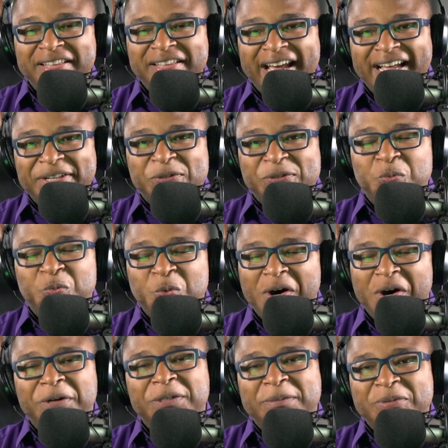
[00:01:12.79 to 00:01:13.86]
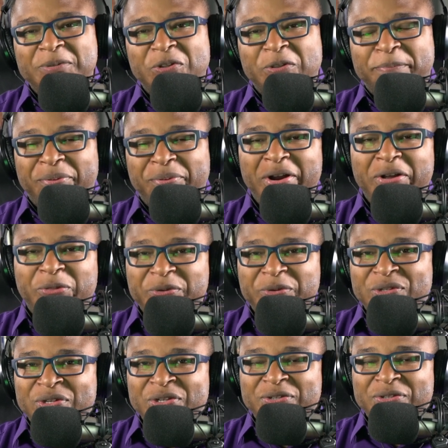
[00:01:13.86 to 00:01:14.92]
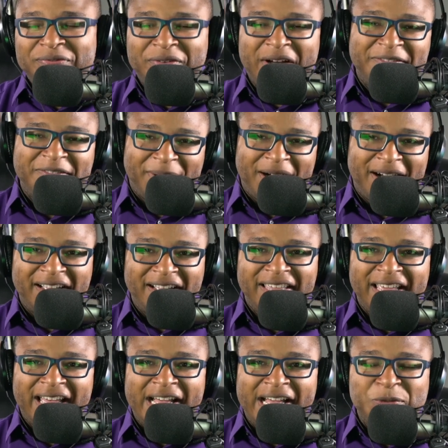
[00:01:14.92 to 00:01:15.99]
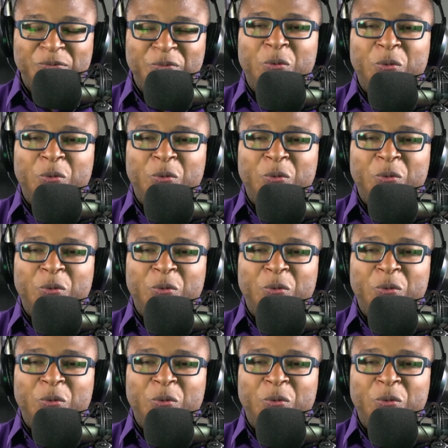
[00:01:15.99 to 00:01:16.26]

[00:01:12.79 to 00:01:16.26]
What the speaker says: Yes, welcome to the Prayer 365 podcast,